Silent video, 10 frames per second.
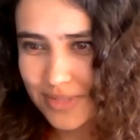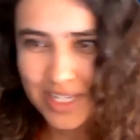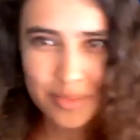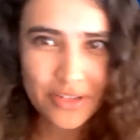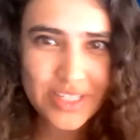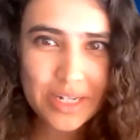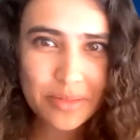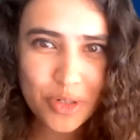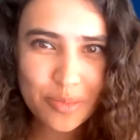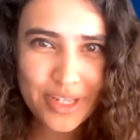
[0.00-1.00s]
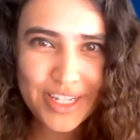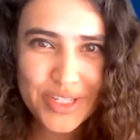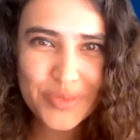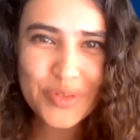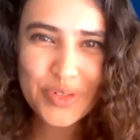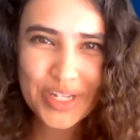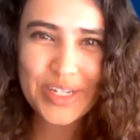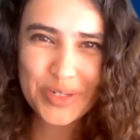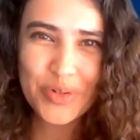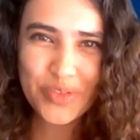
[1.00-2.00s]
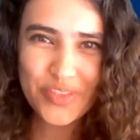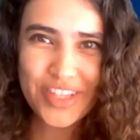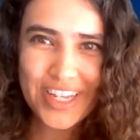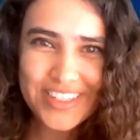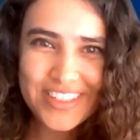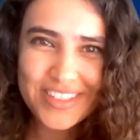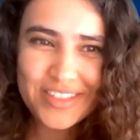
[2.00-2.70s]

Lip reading: say, about 10 more minutes, we'll go ahead and go over that.